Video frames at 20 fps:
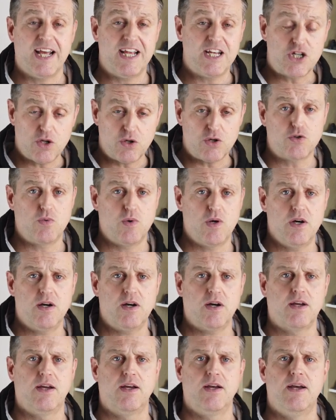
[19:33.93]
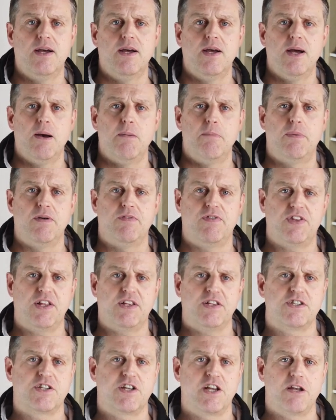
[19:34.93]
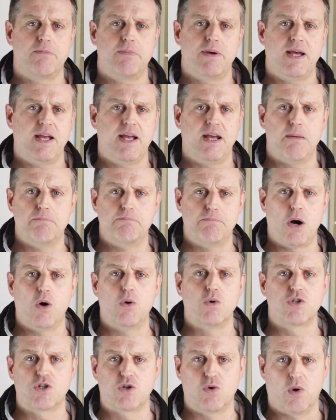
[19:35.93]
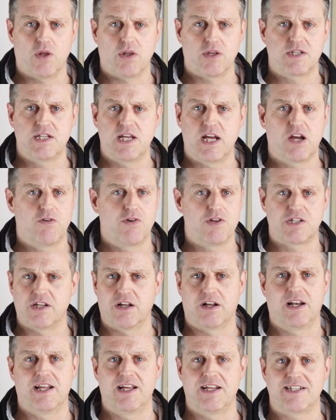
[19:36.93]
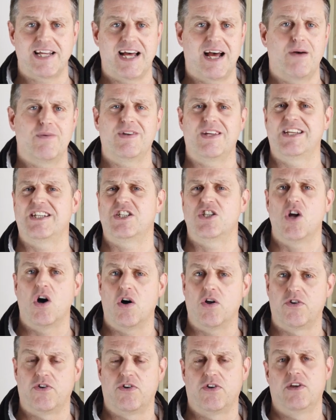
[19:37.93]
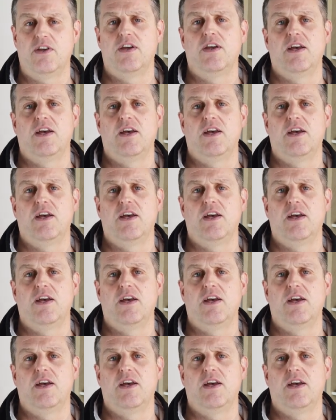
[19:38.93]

It does work, but if you think it's going to be Bose quality crystal clear sound, it's not,